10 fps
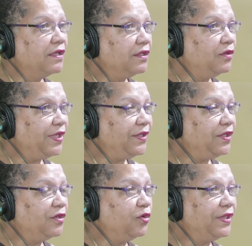
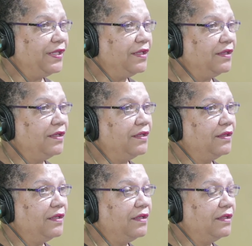
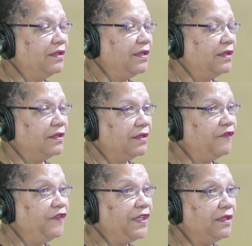
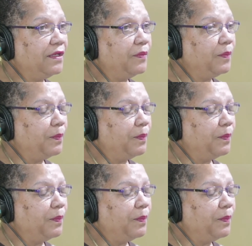the